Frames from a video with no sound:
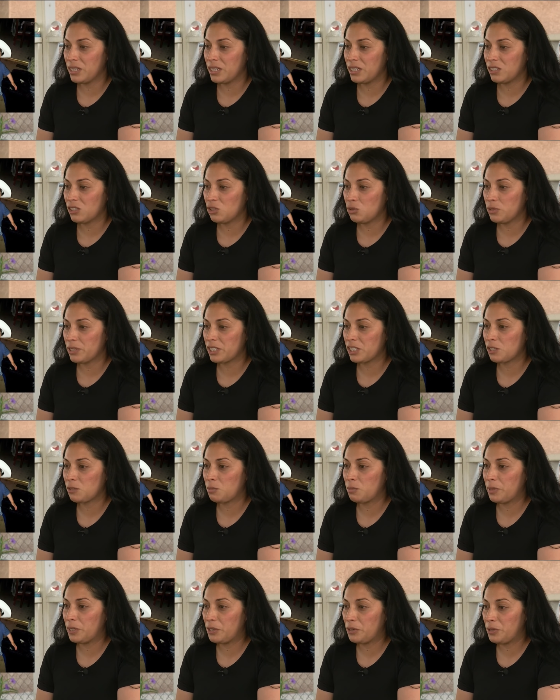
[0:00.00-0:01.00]
get to
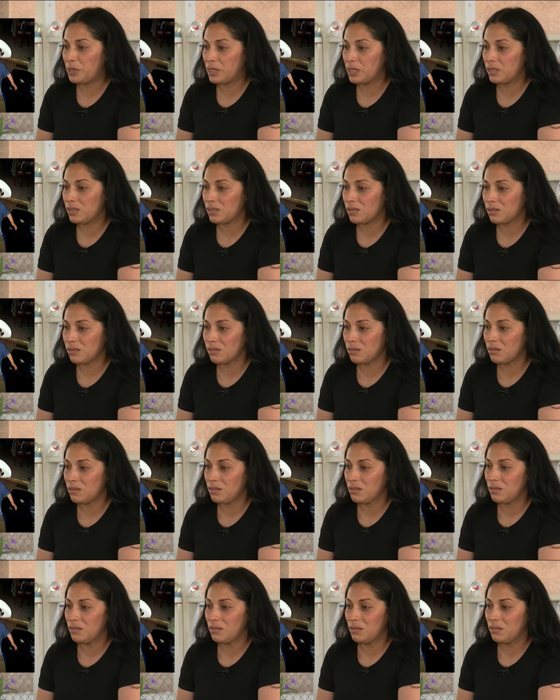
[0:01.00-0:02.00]
experience
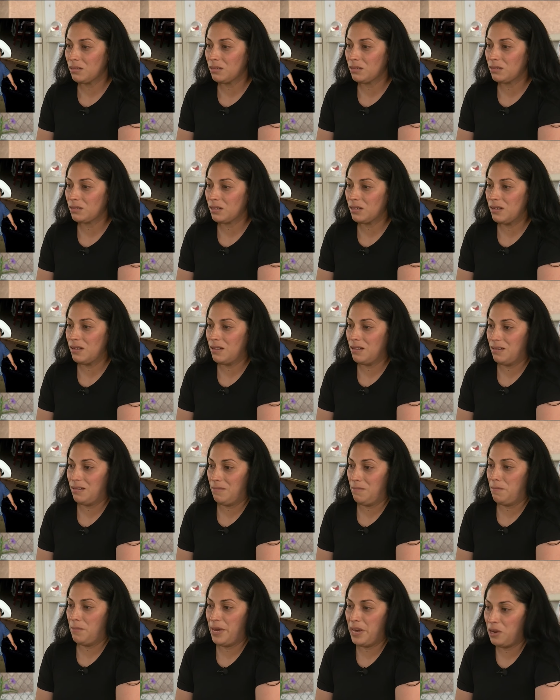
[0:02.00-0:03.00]

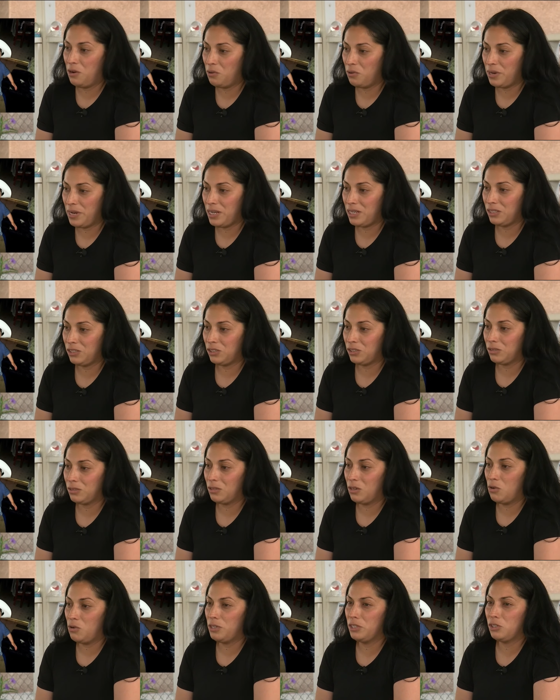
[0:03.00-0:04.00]
marriage,
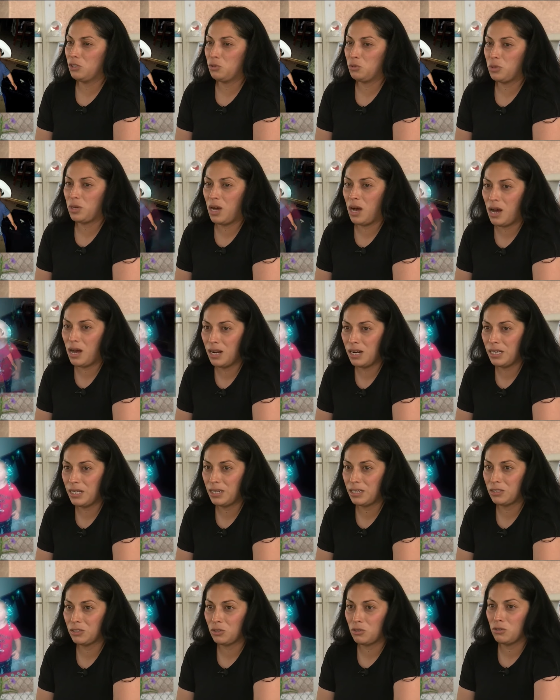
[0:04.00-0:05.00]
going to
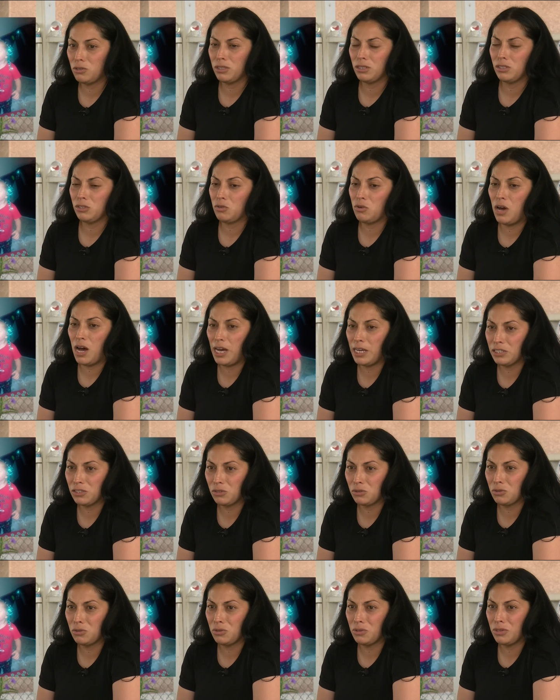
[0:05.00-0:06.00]
college, going to high
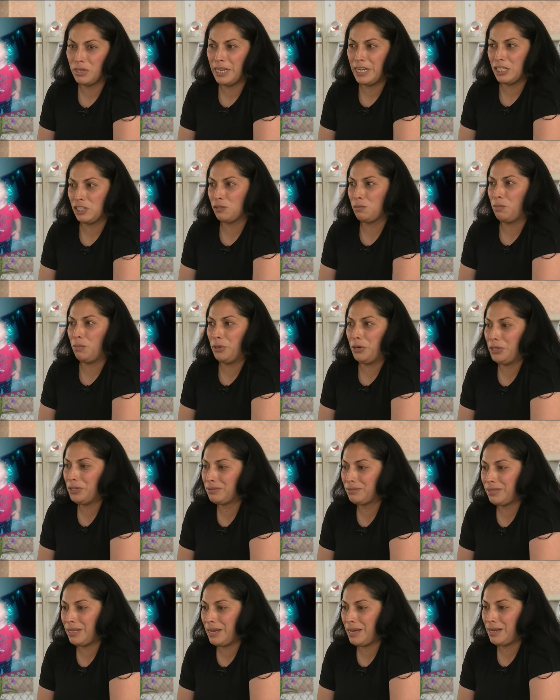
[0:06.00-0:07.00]
school, his
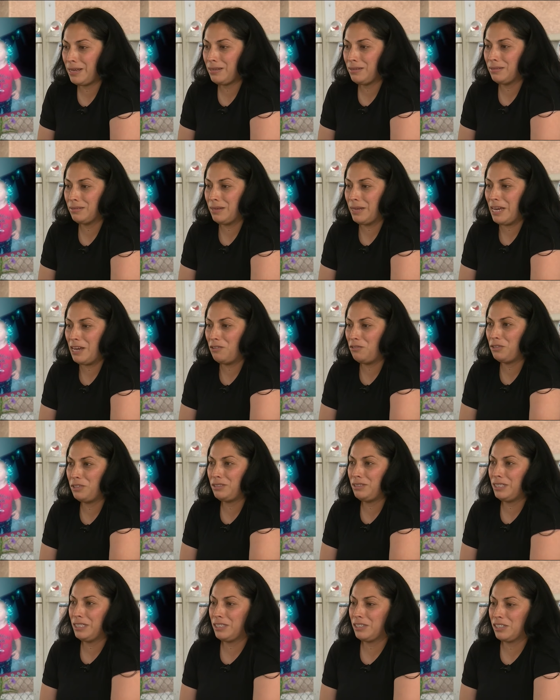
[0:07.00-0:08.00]
birthday.
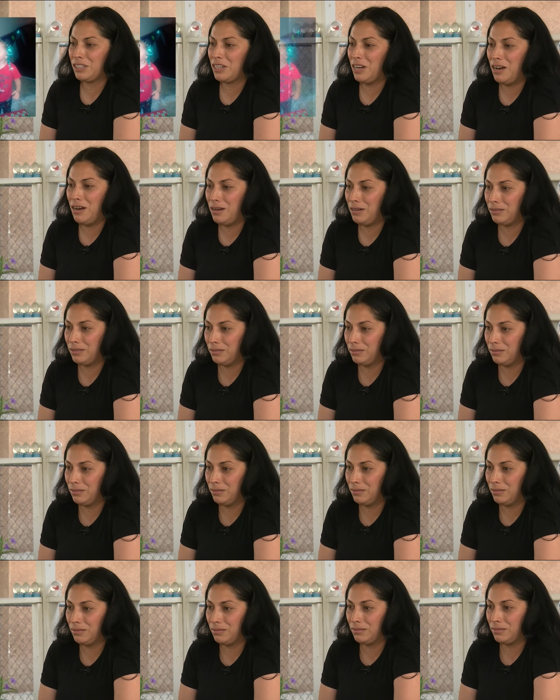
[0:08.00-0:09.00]
Everything's gone.
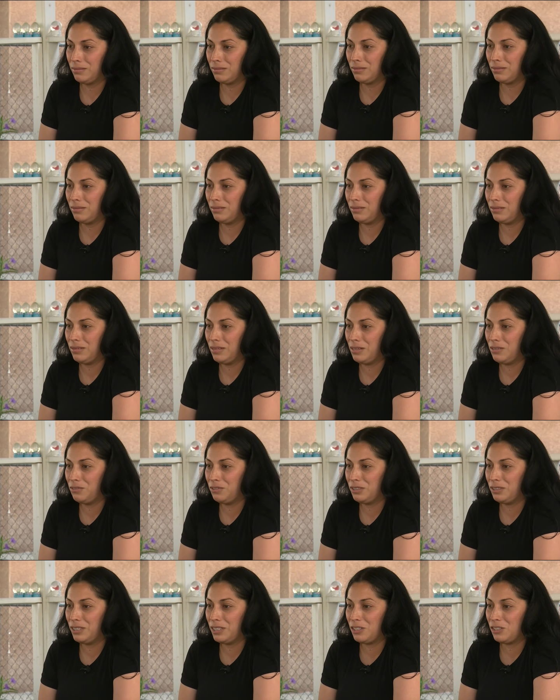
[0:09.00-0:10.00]

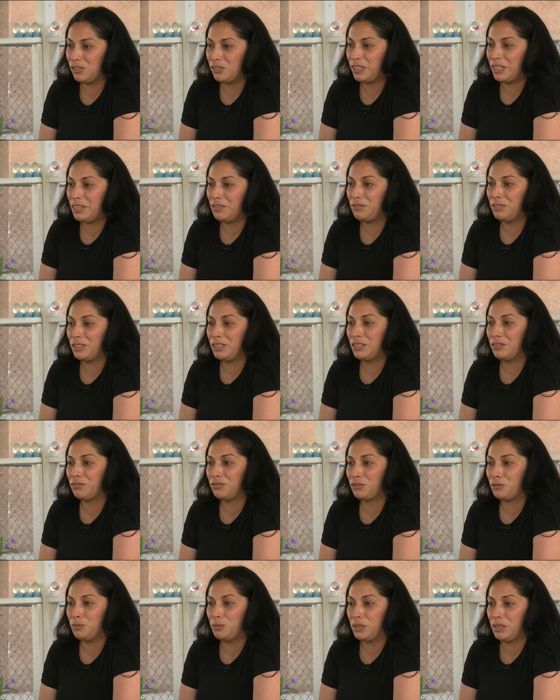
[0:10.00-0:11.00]
Every, they took everything
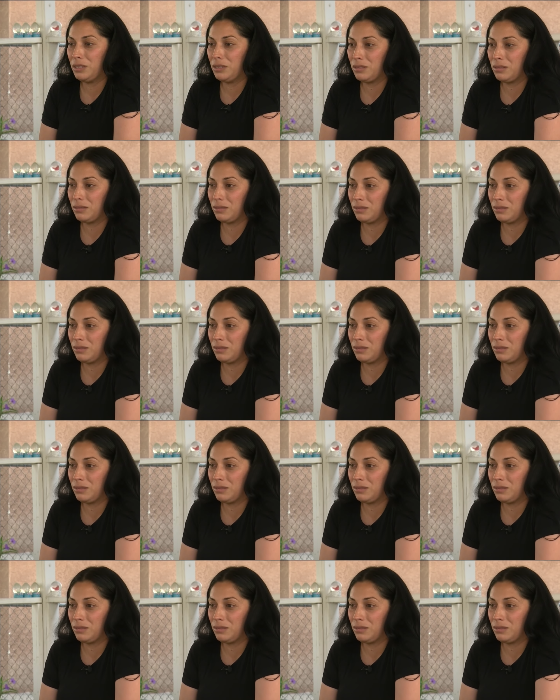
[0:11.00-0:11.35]
from me.